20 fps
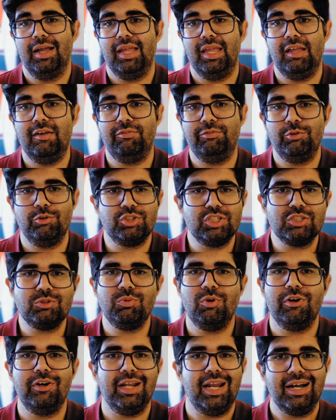If you just
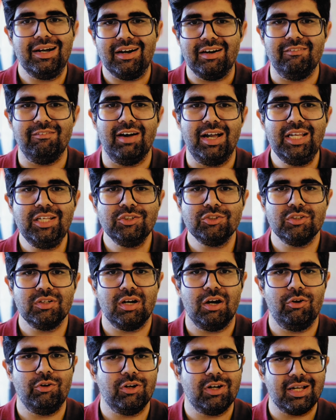want to get advice on
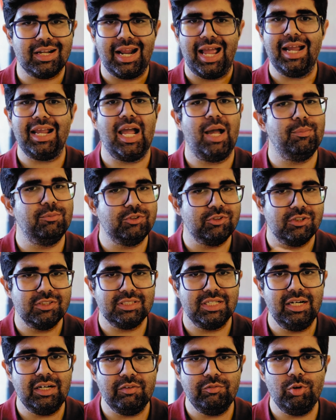how to crack Amazon's
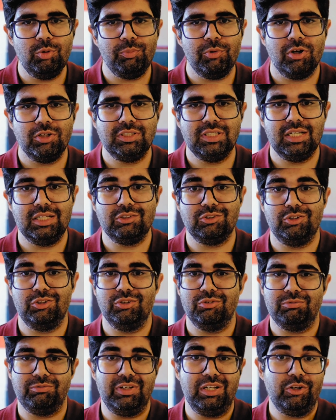interview process, or
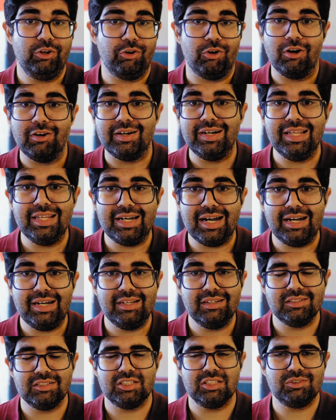you feel you're already
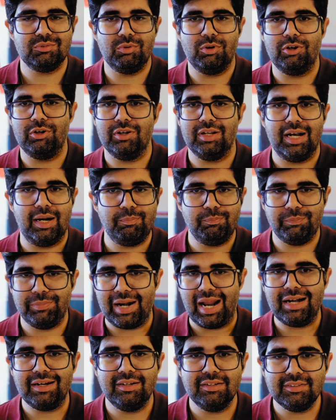ready and just want to get
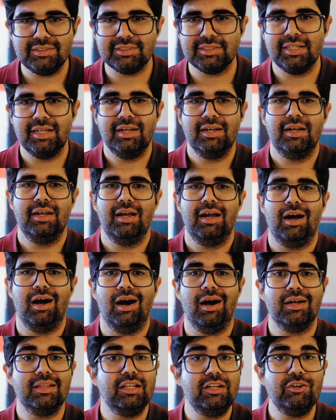practice,
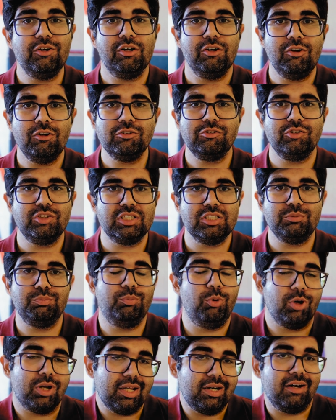then you can also just
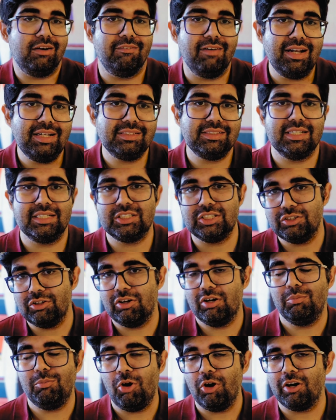book an advice session
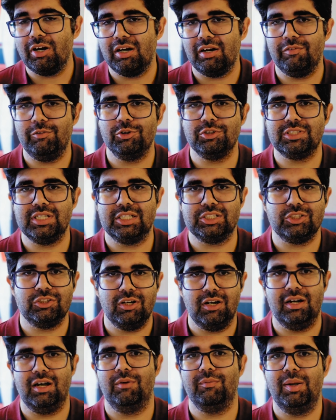or a mock interview session
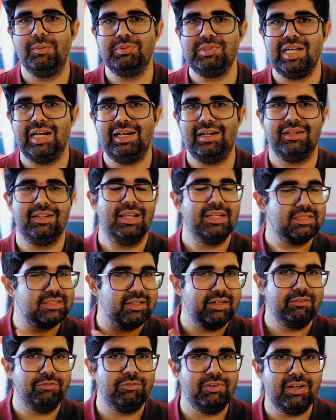on our website. That's
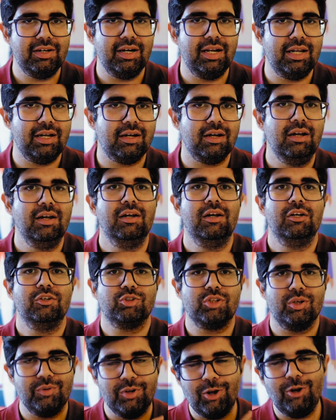a different link.
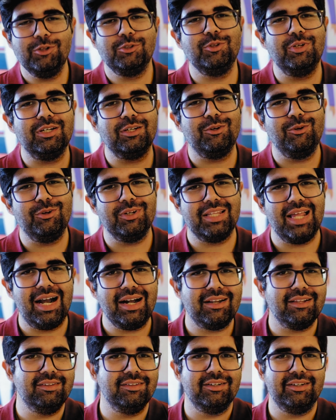So I will also include
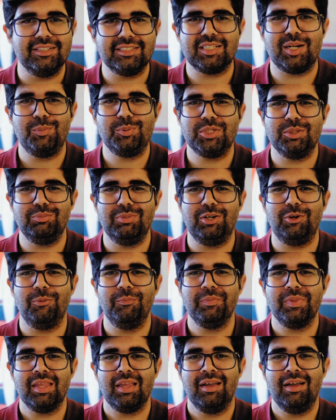that in the description
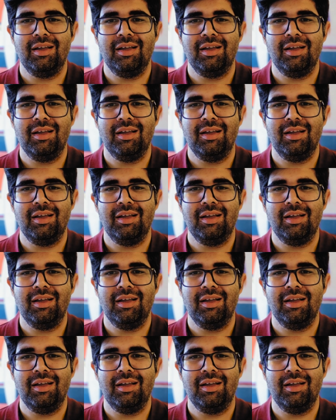below.